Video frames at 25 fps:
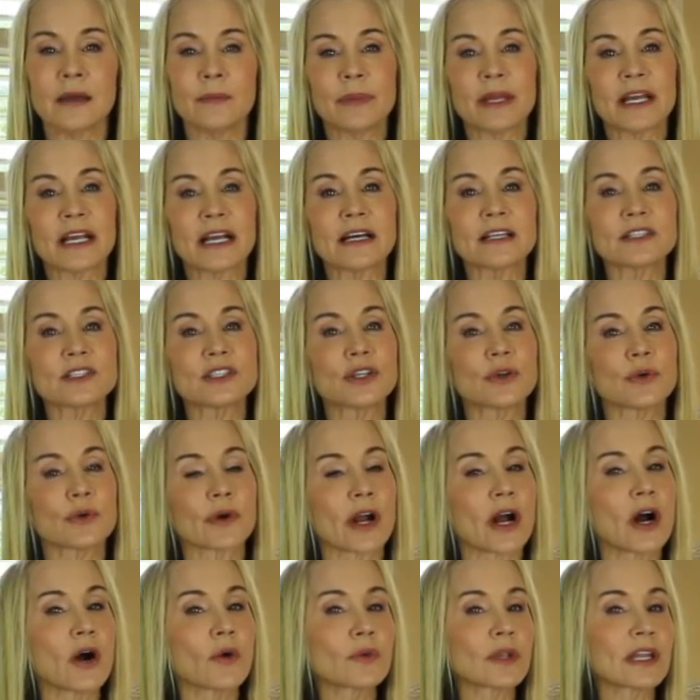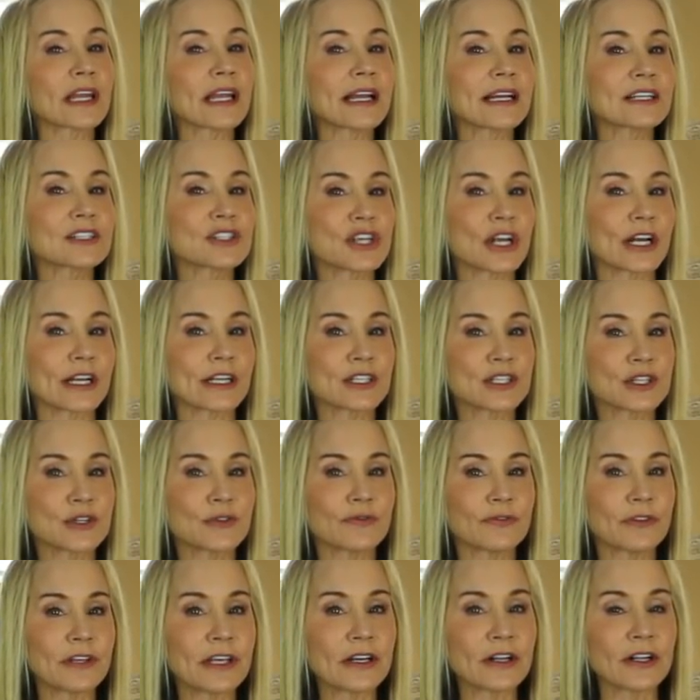because you are only as young as you
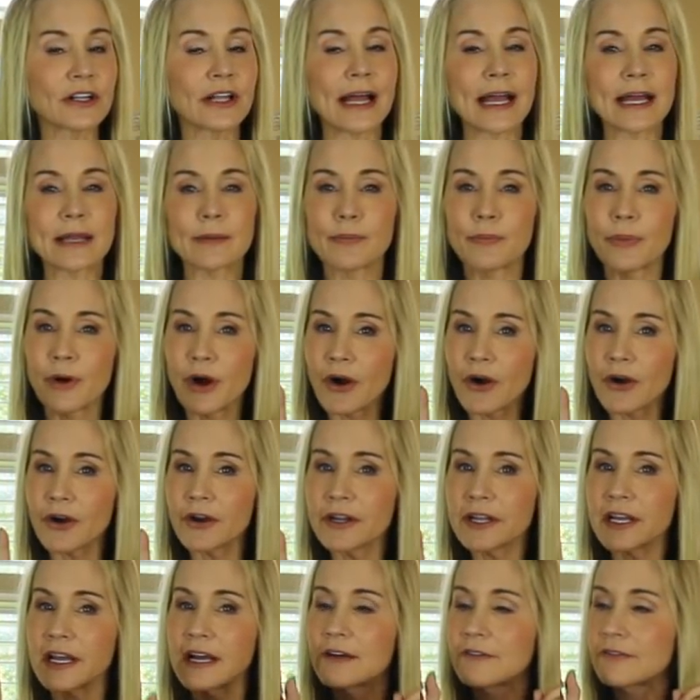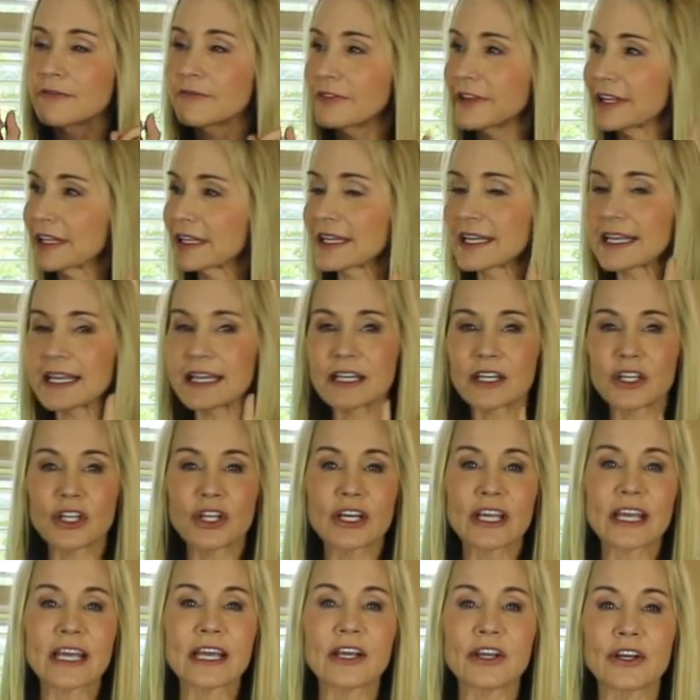feel, and part of feeling and
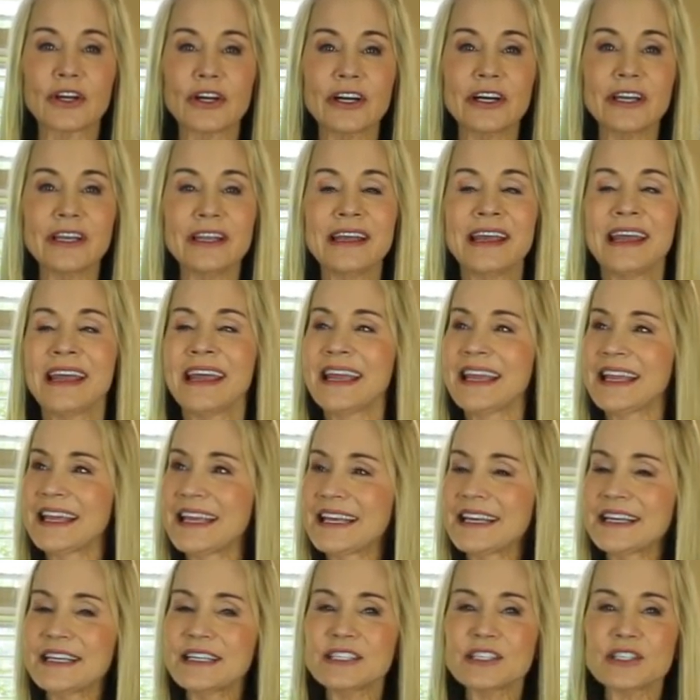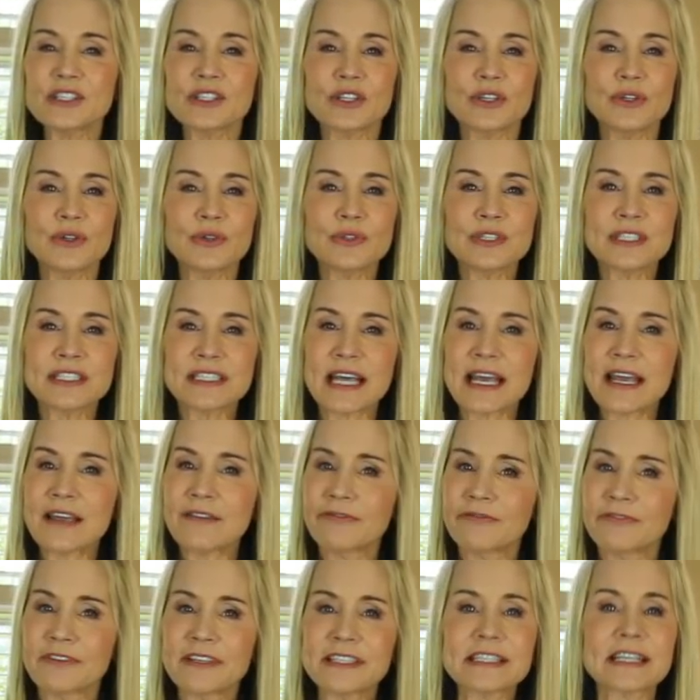looking good is to
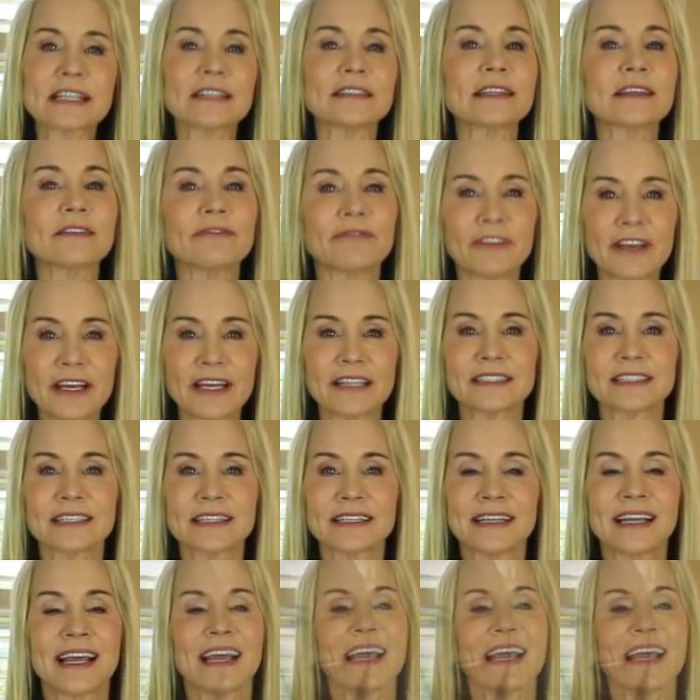stay physically fit.